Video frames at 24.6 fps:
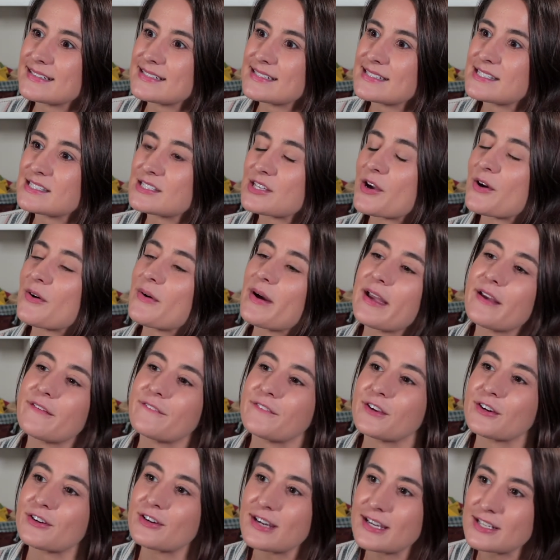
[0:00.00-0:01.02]
So
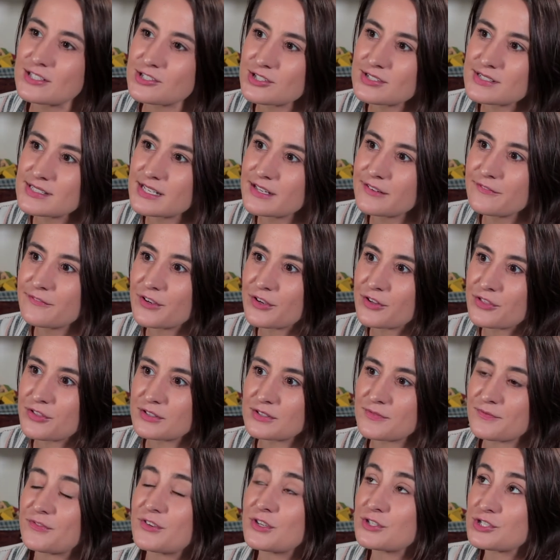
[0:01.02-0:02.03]
if you're interested in
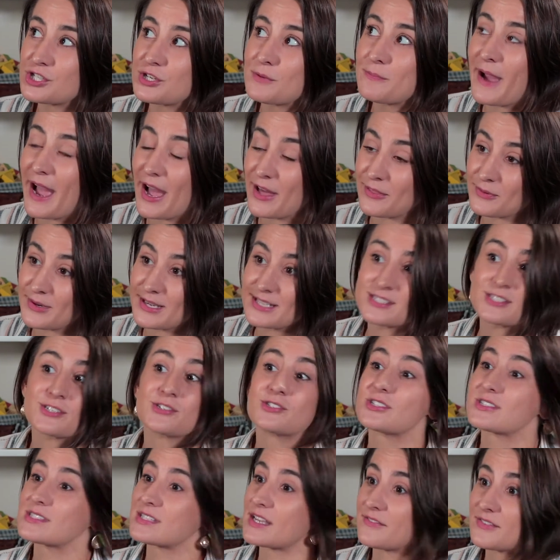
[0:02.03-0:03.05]
Future Pathways,
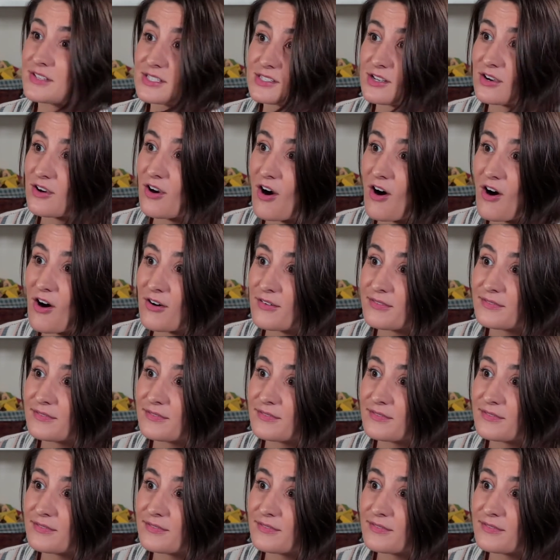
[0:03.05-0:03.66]
you just give us a call.